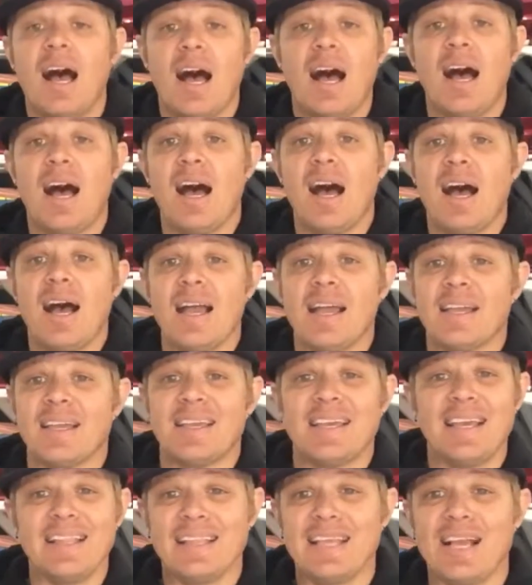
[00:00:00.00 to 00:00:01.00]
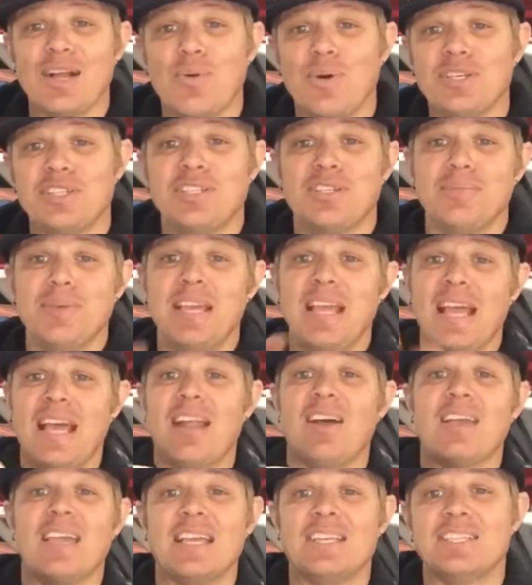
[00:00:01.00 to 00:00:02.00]
Uh, get that question to me and
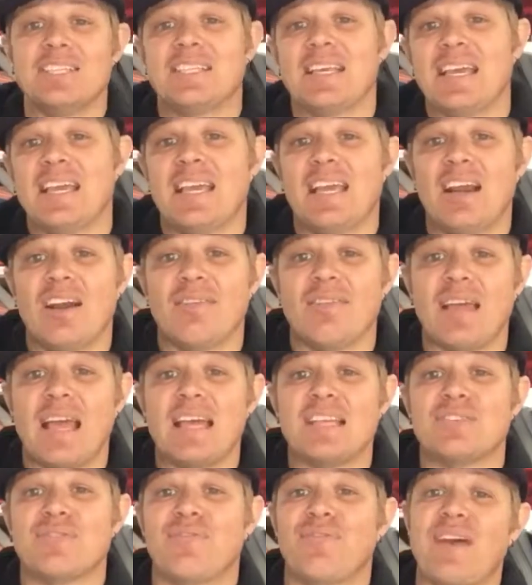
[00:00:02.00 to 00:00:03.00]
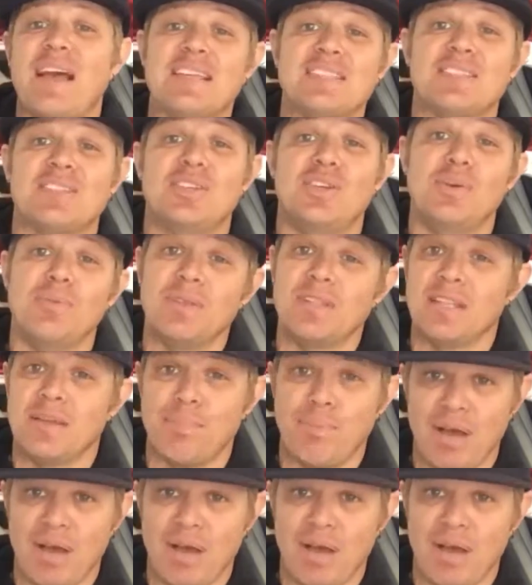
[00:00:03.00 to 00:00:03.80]
I'll get you taken care of as fast as humanly